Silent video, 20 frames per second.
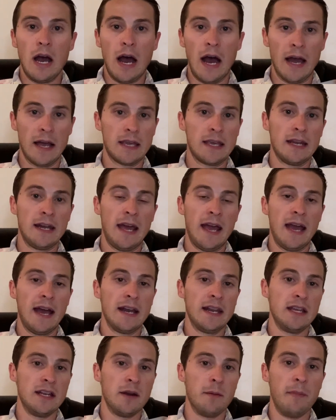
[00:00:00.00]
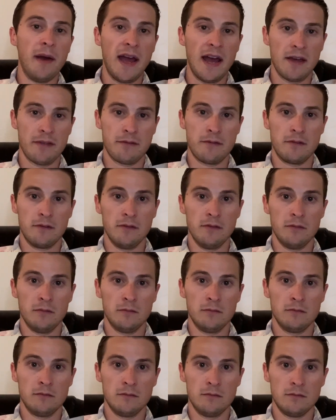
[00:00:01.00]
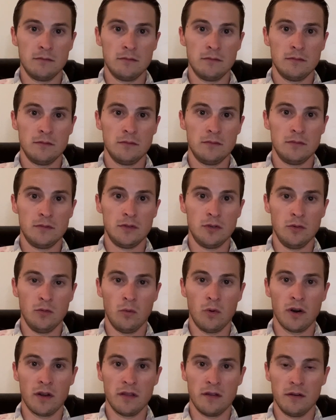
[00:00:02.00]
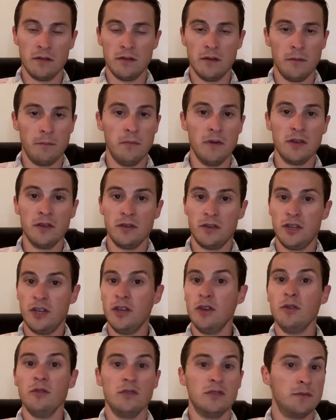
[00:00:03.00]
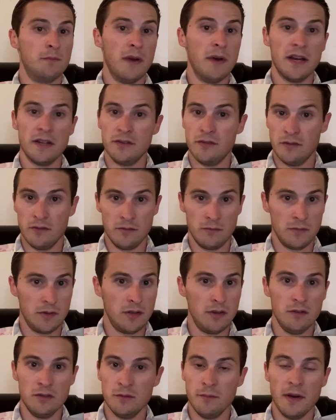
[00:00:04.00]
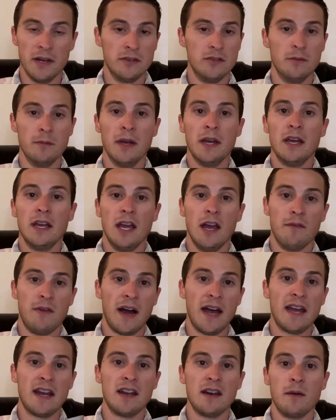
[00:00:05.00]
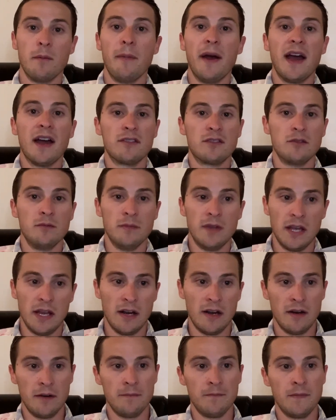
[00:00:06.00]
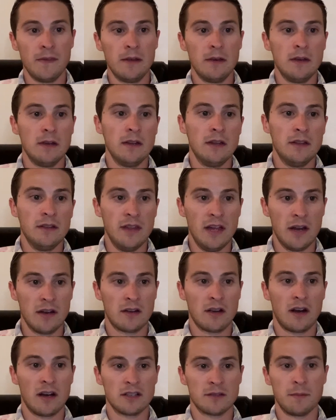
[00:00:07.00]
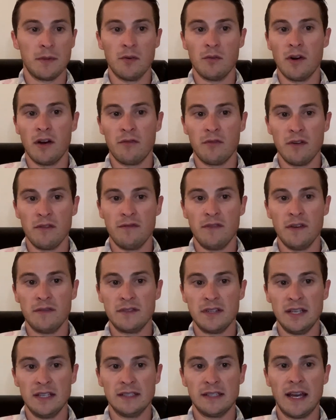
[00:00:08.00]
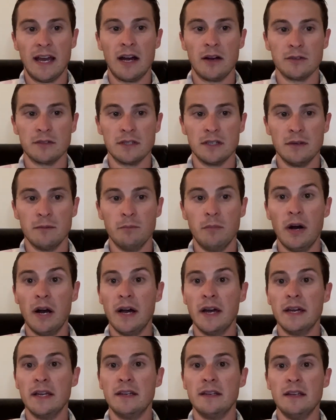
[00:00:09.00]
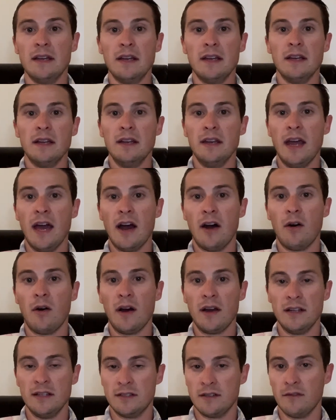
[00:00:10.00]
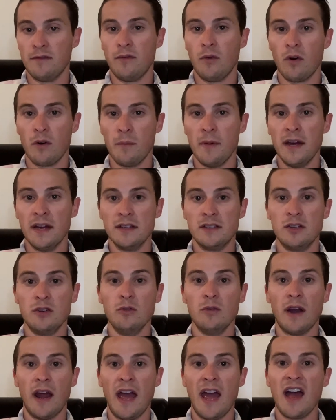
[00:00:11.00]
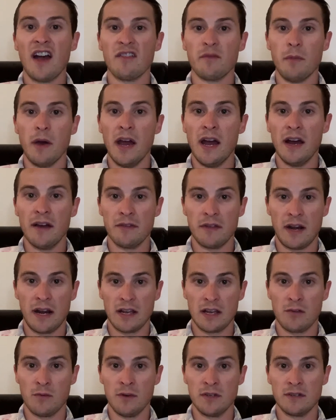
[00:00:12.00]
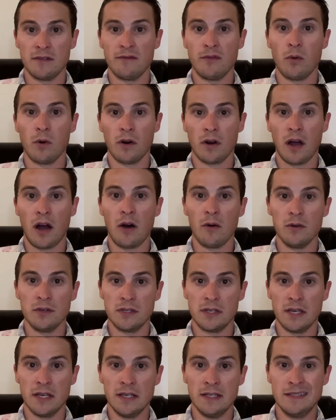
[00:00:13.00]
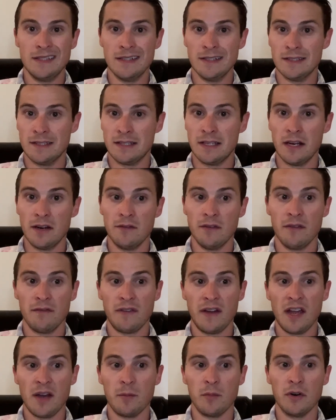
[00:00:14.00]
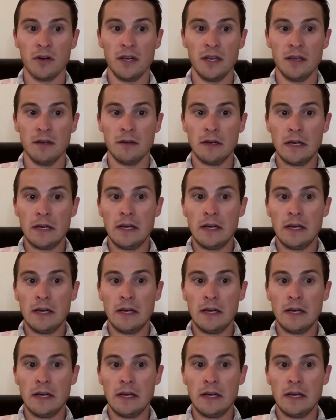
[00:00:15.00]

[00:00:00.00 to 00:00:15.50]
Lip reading: I can add in a bathroom to one of the huge bedroom. If I had in a bathroom there, that'd cost me roughly 15,000. But now it's a 4 bed, 2.5 bath that I can rent to four college kids instead of a family.